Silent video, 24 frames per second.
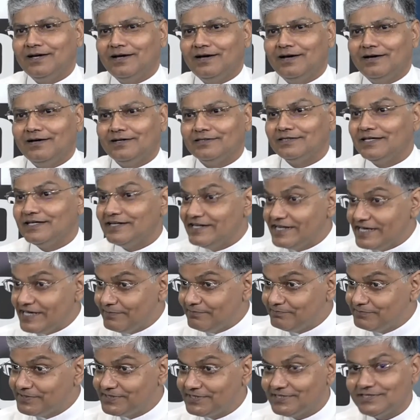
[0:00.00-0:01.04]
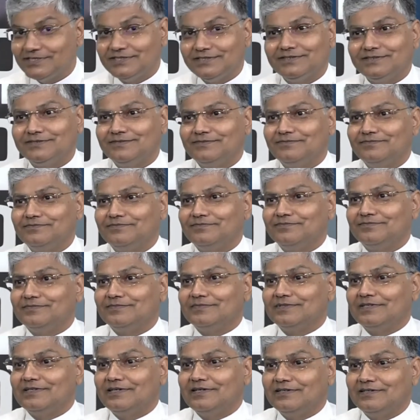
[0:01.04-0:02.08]
The names,
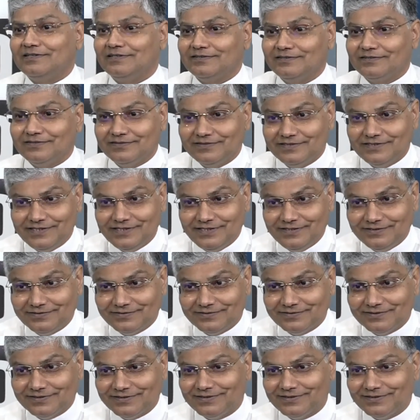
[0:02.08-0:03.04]
the